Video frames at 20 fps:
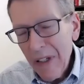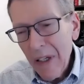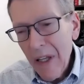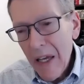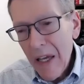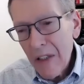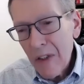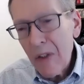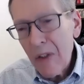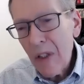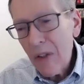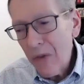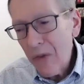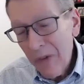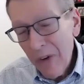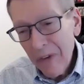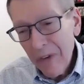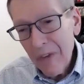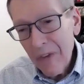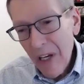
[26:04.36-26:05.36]
less than
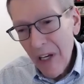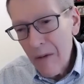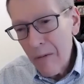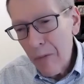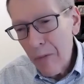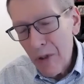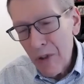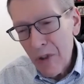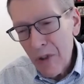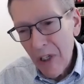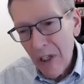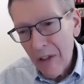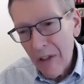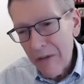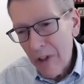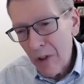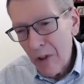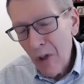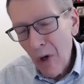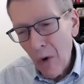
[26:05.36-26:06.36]
15% of
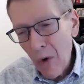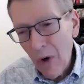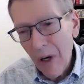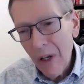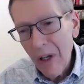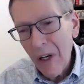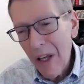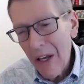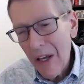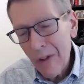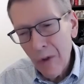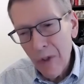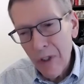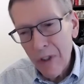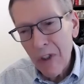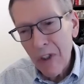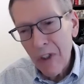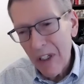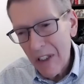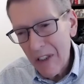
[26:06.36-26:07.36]
their total
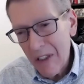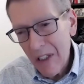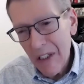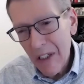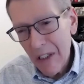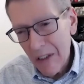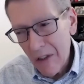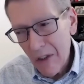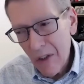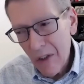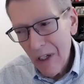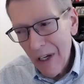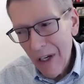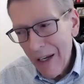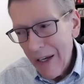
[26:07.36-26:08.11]
electricity needs,